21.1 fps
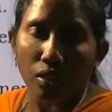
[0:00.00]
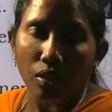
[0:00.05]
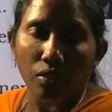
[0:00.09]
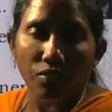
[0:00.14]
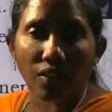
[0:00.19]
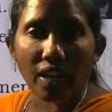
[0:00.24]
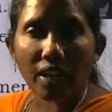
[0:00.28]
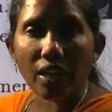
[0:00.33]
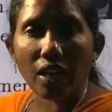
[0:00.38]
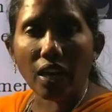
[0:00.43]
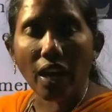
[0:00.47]

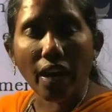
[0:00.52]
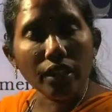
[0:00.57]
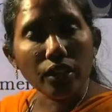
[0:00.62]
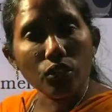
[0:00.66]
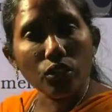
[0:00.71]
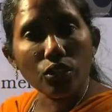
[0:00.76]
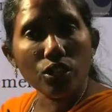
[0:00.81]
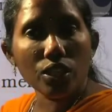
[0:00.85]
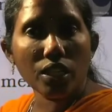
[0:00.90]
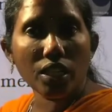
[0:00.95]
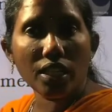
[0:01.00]
When
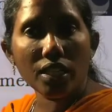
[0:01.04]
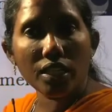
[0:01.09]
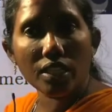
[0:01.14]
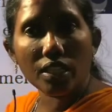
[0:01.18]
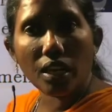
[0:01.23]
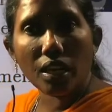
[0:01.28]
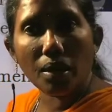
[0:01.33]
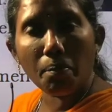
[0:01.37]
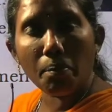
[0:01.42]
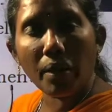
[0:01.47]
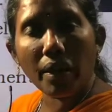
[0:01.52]
nitrogen is
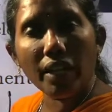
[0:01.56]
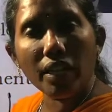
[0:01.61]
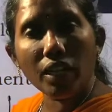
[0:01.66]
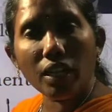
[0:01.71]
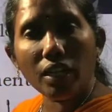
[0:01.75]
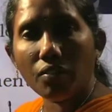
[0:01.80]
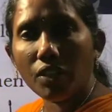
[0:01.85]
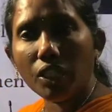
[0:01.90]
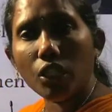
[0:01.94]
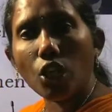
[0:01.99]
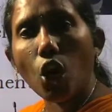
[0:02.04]

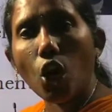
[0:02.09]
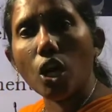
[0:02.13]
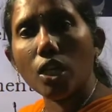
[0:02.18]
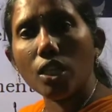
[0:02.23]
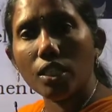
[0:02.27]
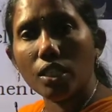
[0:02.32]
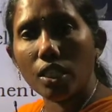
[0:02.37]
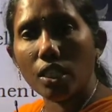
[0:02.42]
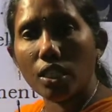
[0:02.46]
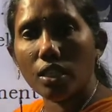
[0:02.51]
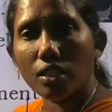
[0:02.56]
combining with
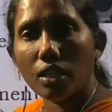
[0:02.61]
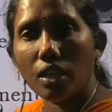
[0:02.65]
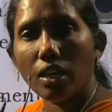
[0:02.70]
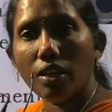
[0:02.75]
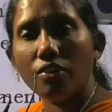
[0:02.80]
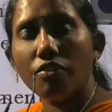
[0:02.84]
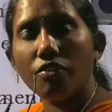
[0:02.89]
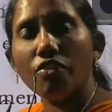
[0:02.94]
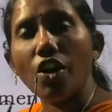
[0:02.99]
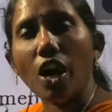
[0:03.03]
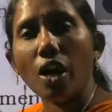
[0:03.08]
oxygen
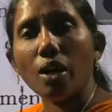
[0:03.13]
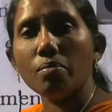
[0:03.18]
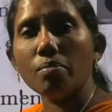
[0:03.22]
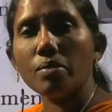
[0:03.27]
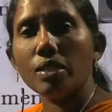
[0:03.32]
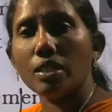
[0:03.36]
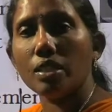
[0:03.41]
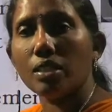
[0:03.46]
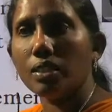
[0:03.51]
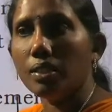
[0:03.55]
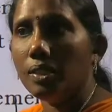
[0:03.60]
and
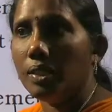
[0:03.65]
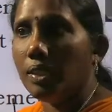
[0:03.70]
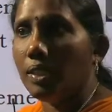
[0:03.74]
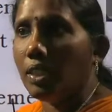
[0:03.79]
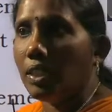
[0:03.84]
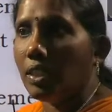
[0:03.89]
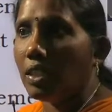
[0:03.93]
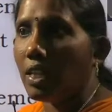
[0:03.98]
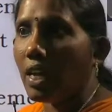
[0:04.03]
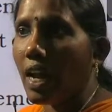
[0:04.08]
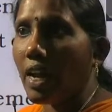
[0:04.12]
forms
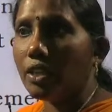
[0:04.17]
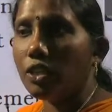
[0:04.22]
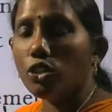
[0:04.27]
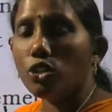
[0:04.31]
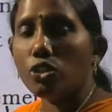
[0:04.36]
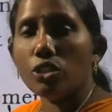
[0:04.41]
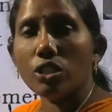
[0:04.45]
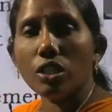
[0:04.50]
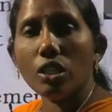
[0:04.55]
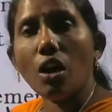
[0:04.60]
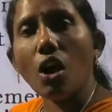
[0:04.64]

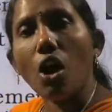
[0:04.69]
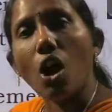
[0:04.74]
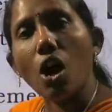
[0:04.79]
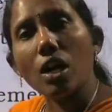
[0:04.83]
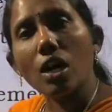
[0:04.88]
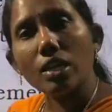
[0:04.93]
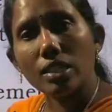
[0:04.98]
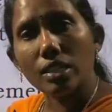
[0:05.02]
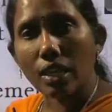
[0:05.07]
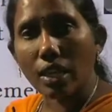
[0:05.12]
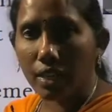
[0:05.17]
nitrogen
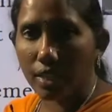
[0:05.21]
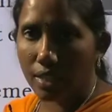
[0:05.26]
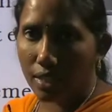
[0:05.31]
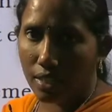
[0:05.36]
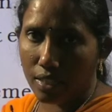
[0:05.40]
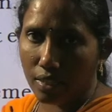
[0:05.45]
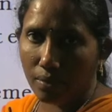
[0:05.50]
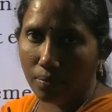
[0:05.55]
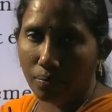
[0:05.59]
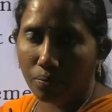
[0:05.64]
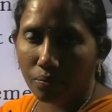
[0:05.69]
oxides,